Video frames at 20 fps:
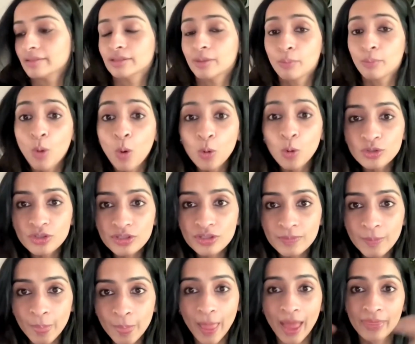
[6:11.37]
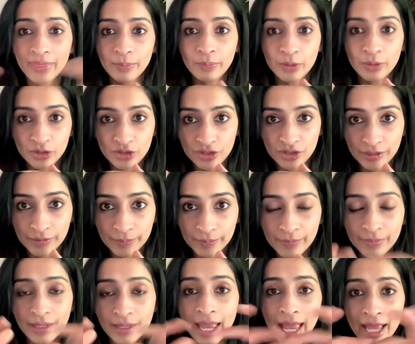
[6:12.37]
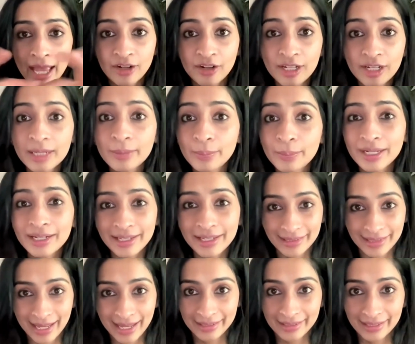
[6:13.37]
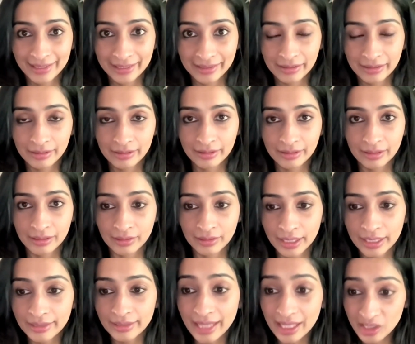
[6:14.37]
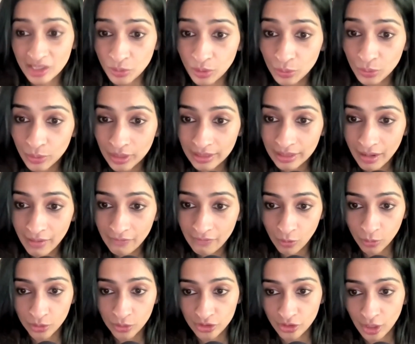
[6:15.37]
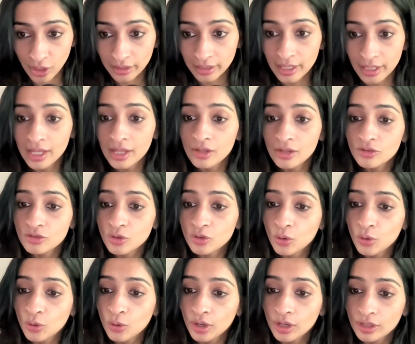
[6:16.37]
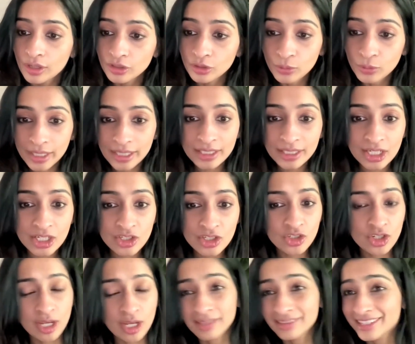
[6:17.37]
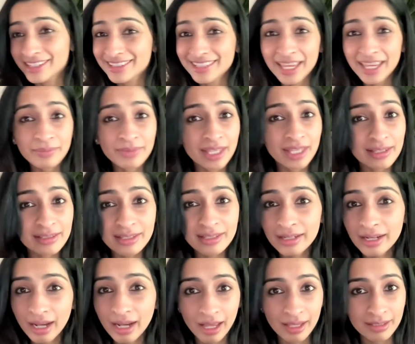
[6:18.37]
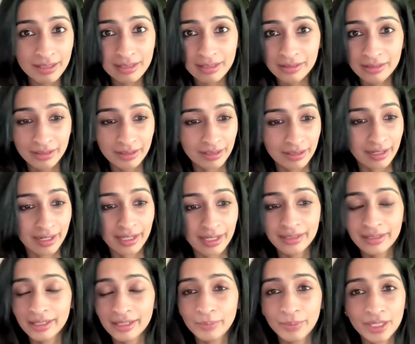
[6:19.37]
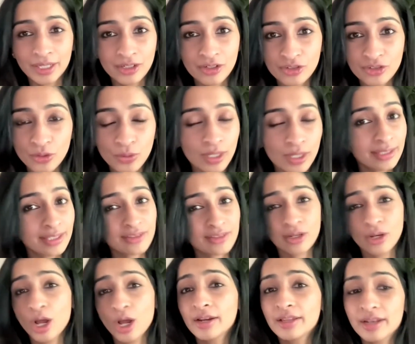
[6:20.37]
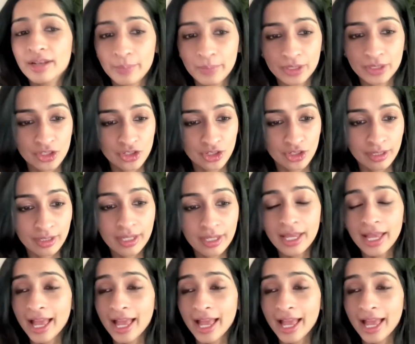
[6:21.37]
the pose, and the person, and really building that link. Okay, that's what we'll focus on. So you can teach the same things in class, right? In beginners yoga, there's a lot of repetition,